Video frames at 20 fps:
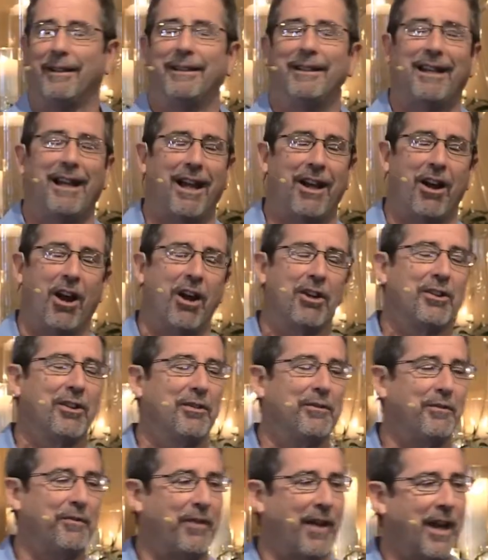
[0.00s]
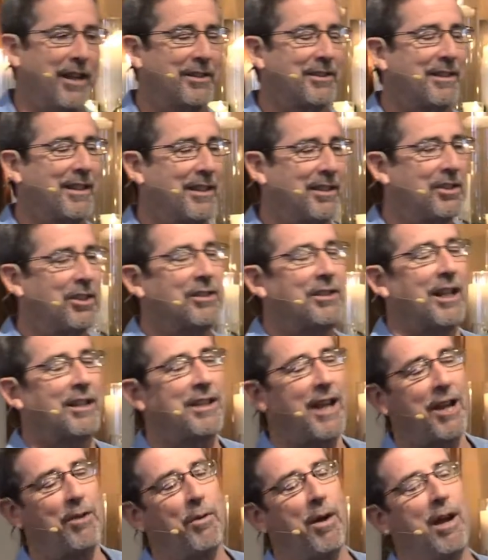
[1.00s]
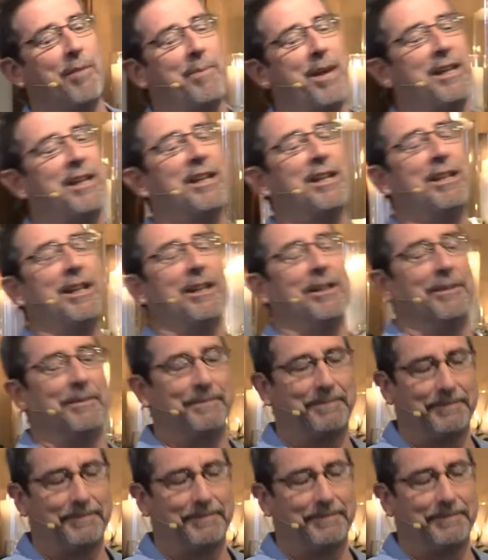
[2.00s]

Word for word: I argued and fussed, and she said, Tell you what, I'll make you a deal.